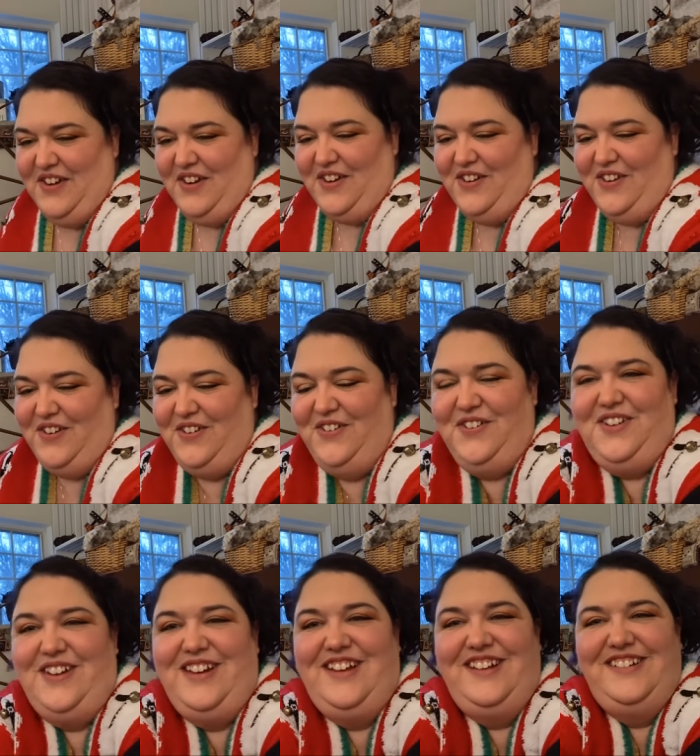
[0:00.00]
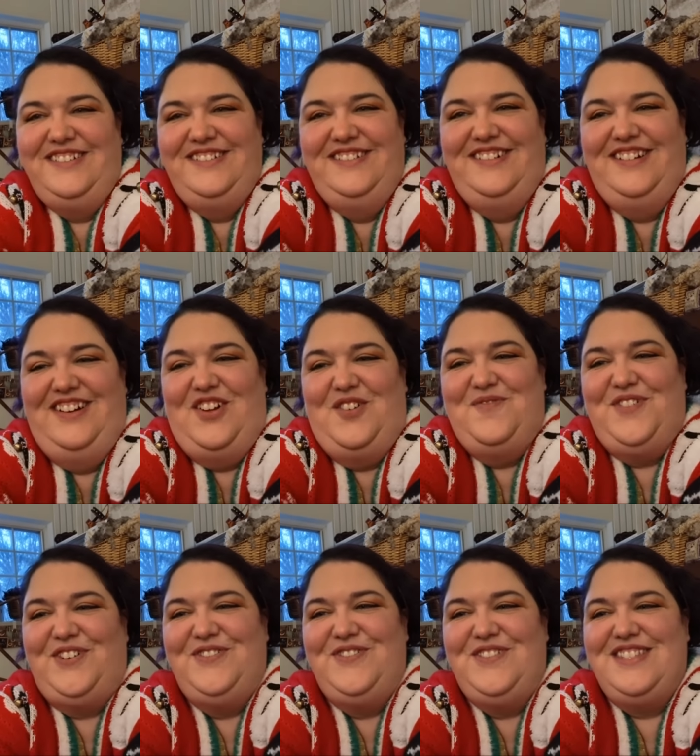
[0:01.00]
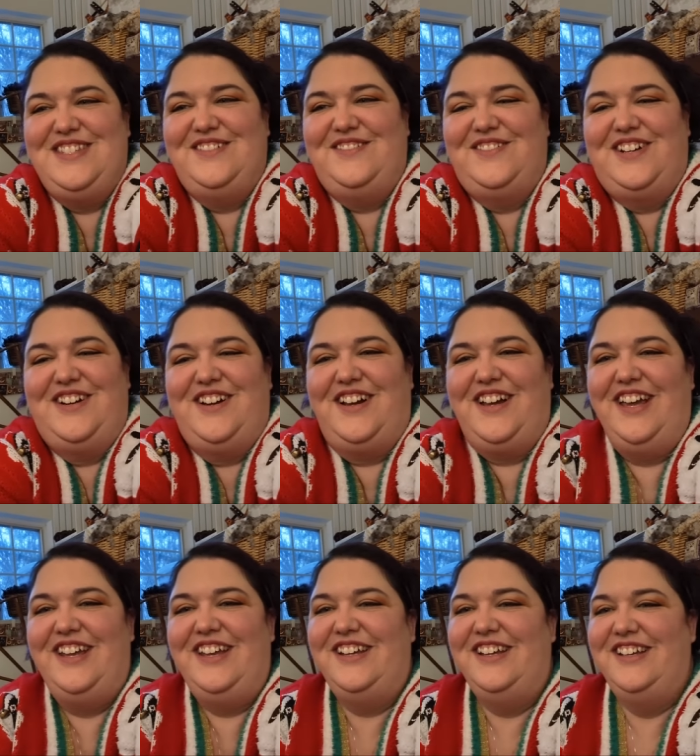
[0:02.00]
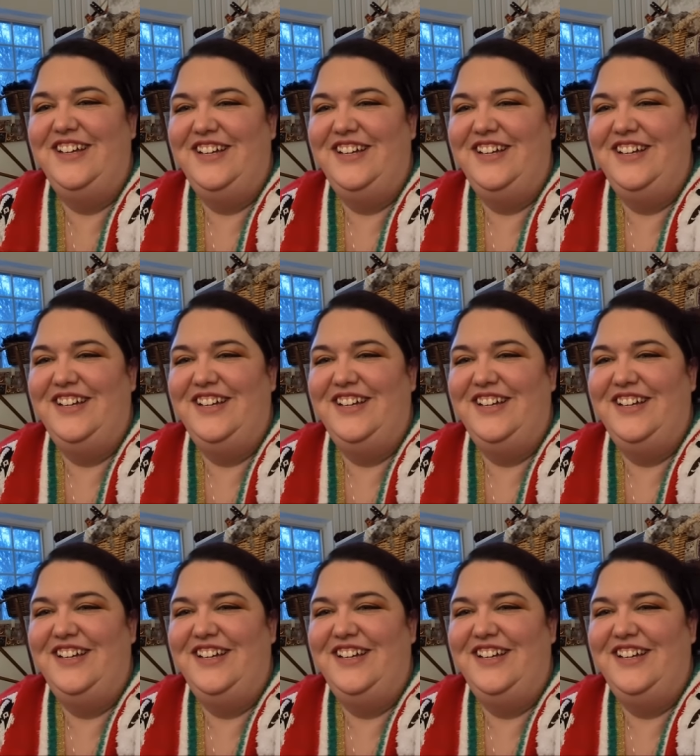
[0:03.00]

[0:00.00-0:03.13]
oh, almost. We're crooked.